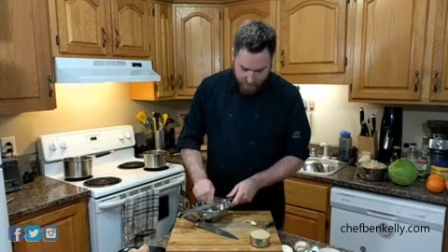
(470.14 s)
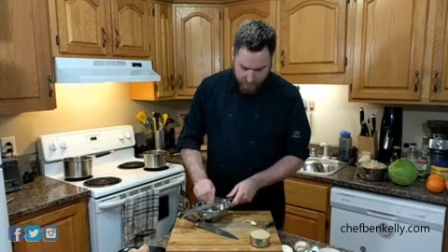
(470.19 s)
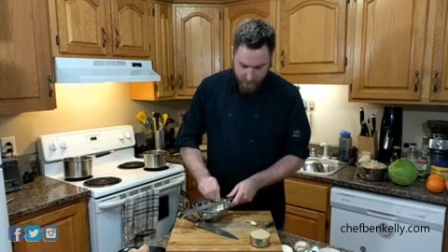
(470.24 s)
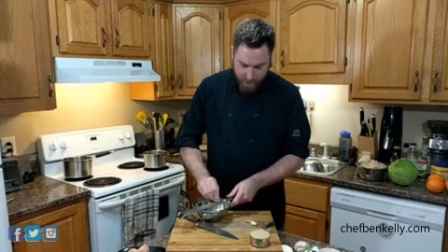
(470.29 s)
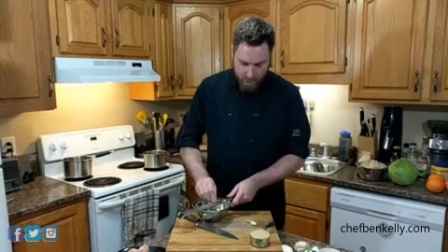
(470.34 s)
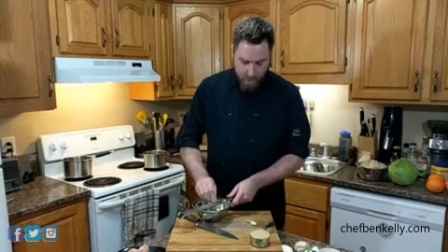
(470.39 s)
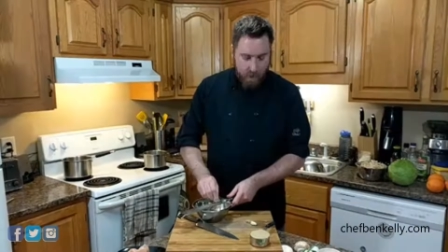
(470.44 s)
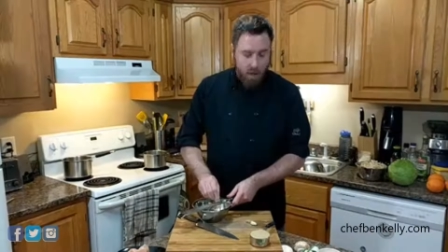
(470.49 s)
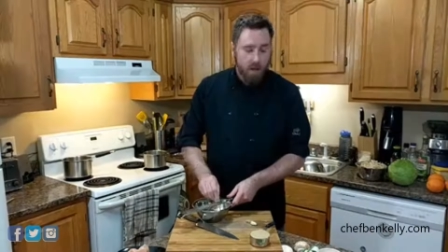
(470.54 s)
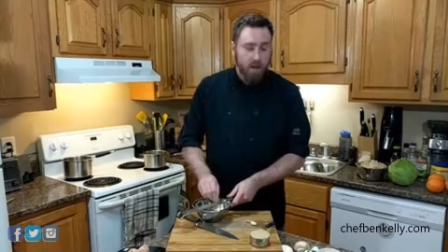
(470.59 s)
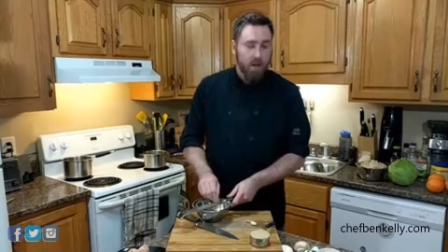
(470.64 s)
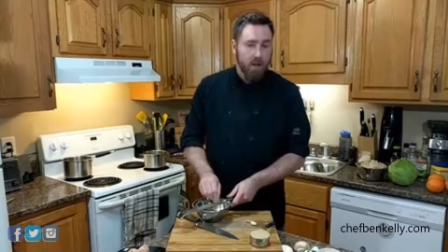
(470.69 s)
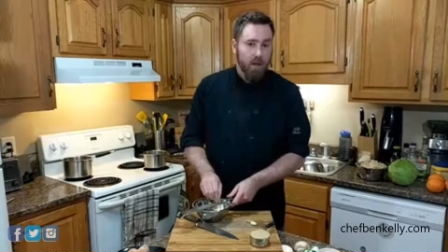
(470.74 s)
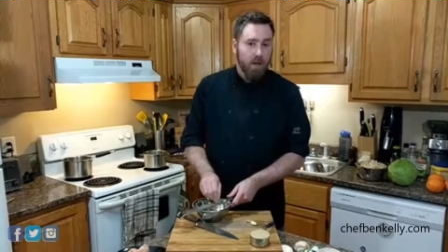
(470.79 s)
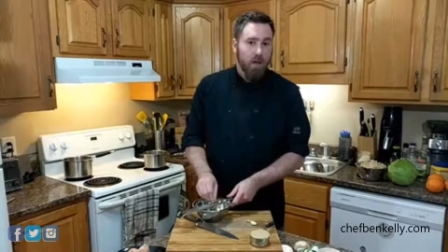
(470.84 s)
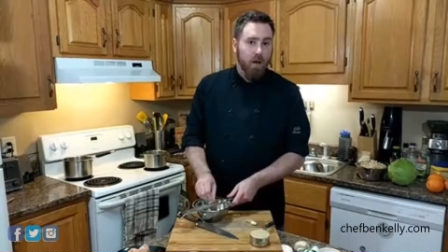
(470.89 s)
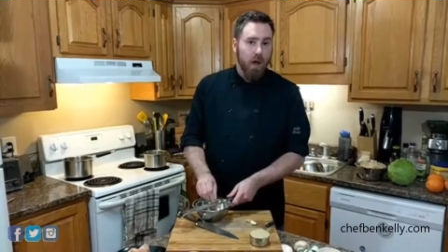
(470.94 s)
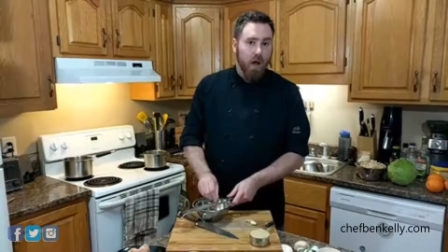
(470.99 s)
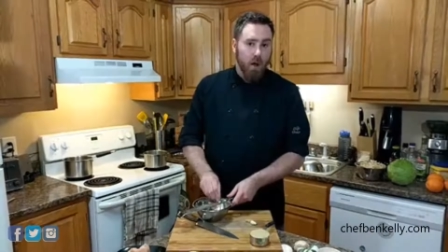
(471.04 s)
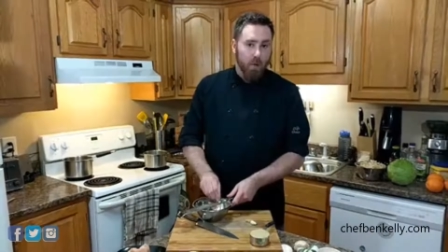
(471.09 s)
And again,
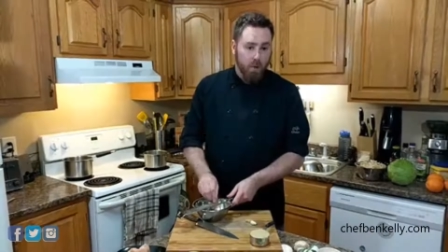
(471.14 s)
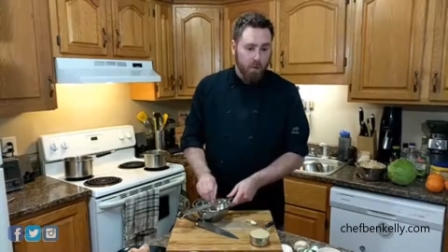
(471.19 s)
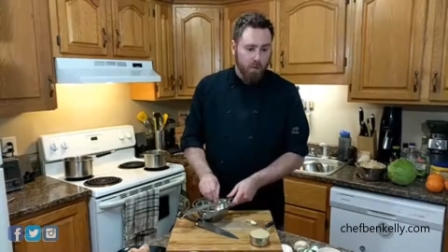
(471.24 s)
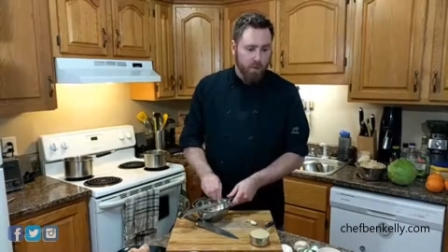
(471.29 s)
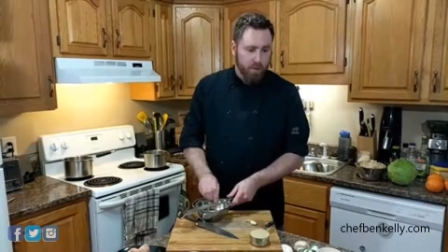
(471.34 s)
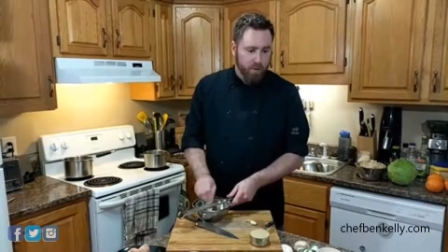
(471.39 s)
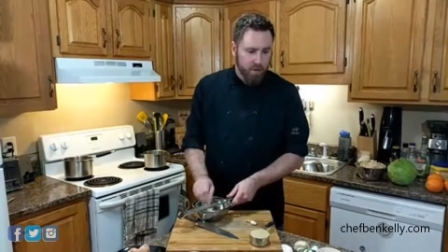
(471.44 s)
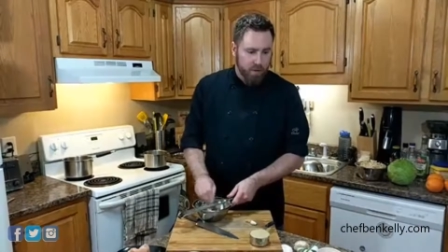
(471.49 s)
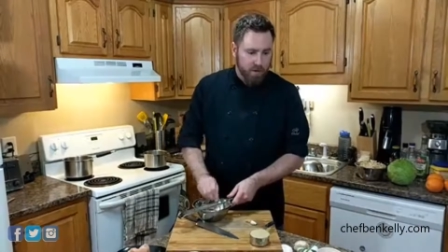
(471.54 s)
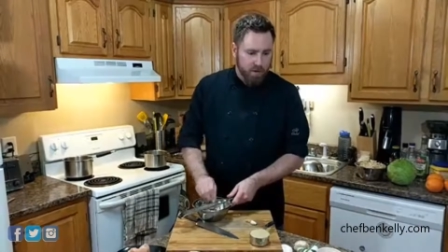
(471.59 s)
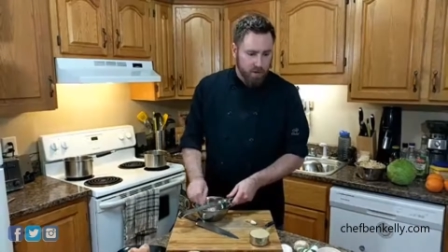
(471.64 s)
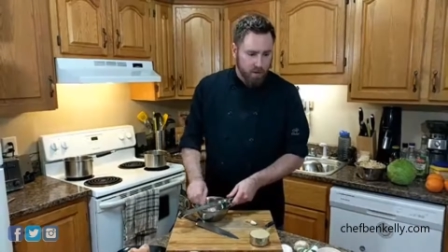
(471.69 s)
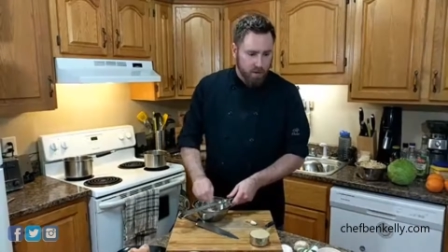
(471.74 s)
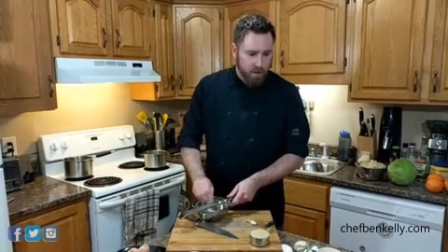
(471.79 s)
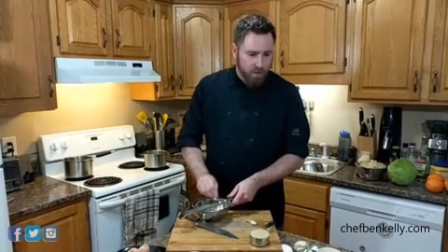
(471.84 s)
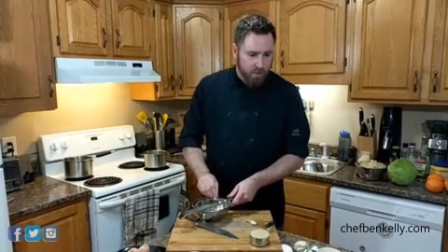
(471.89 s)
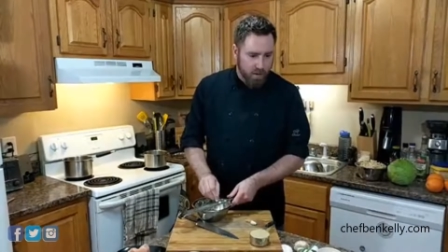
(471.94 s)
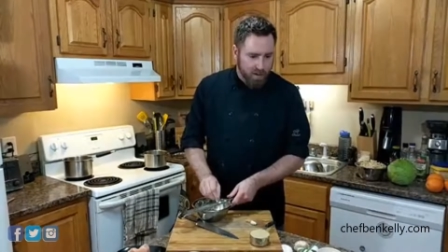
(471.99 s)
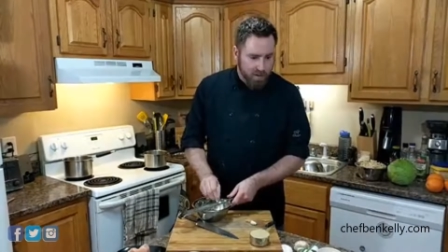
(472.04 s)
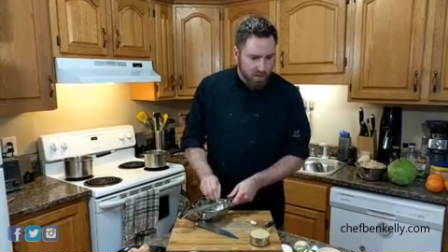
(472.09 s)
I will be releasing
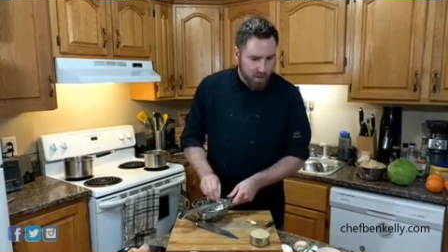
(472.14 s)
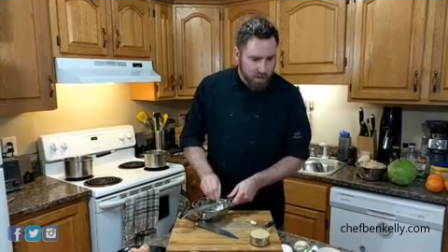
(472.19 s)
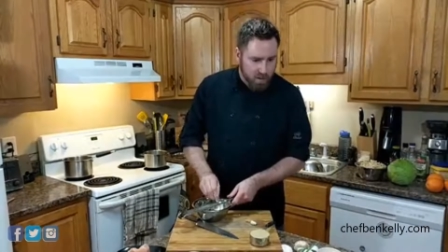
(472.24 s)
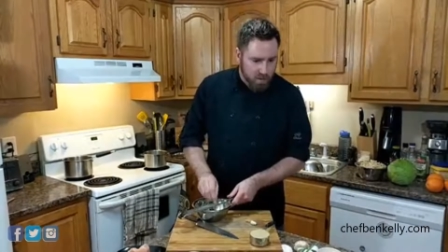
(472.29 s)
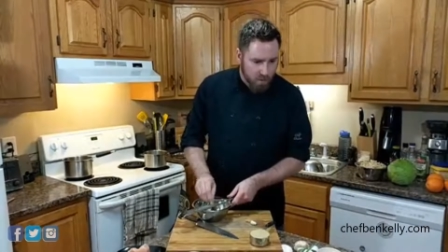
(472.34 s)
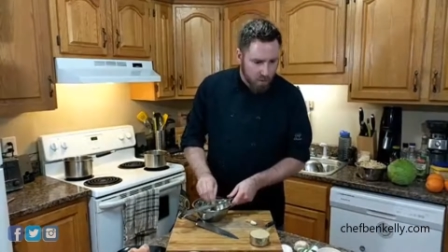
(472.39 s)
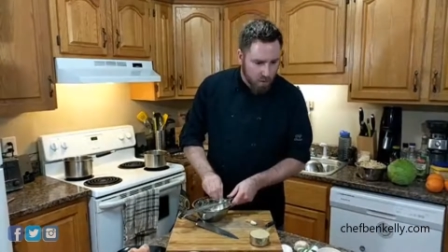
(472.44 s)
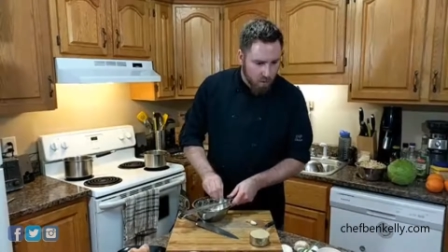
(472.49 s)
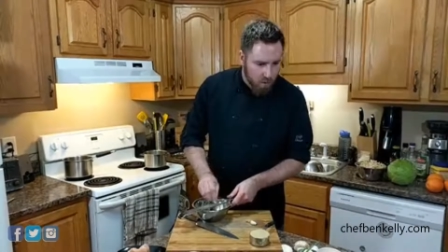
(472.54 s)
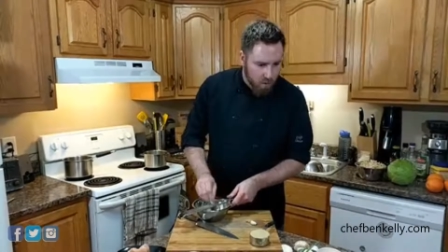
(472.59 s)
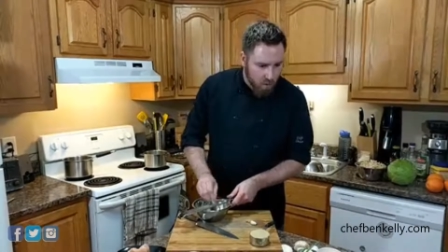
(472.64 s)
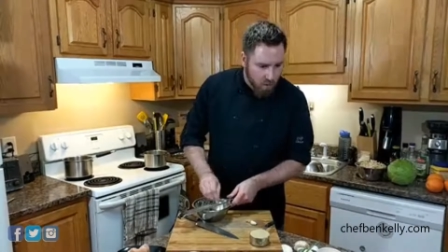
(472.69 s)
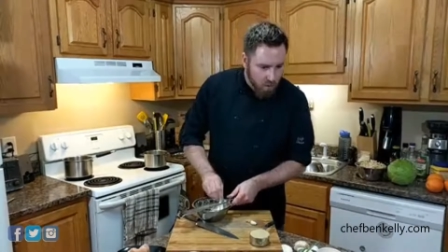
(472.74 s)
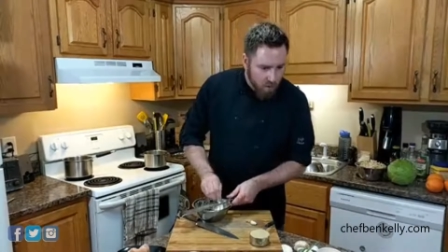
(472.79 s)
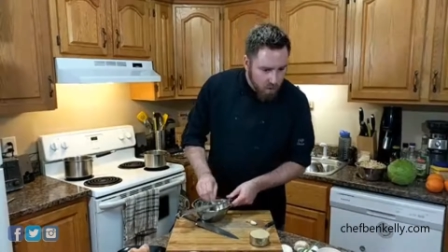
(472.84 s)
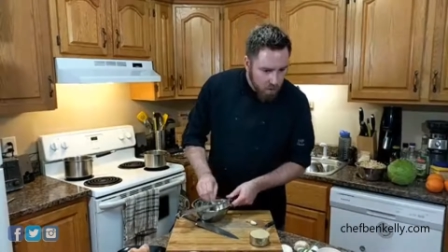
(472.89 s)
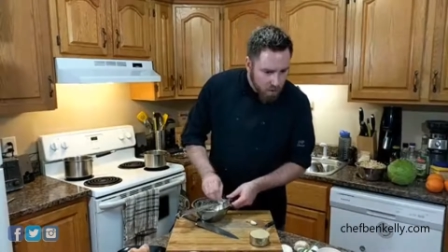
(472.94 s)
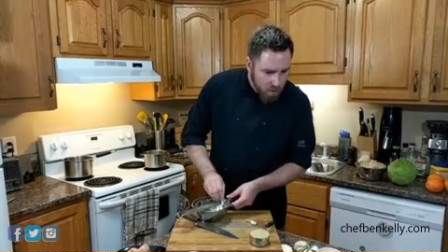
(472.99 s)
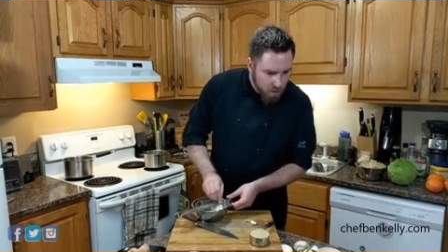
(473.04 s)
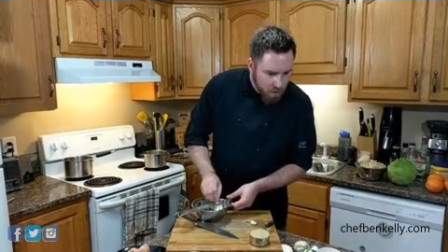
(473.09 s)
all the recipes
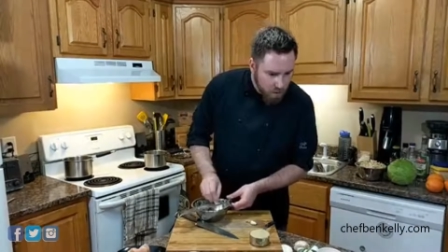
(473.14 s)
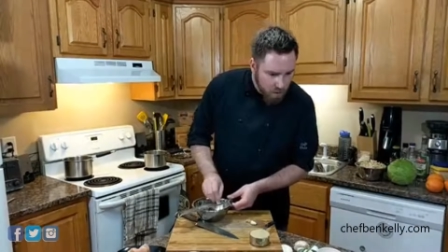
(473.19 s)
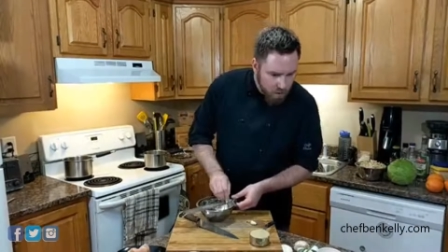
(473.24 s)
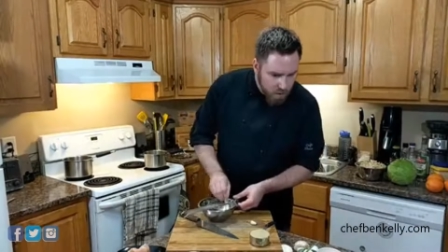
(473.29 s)
tomorrow.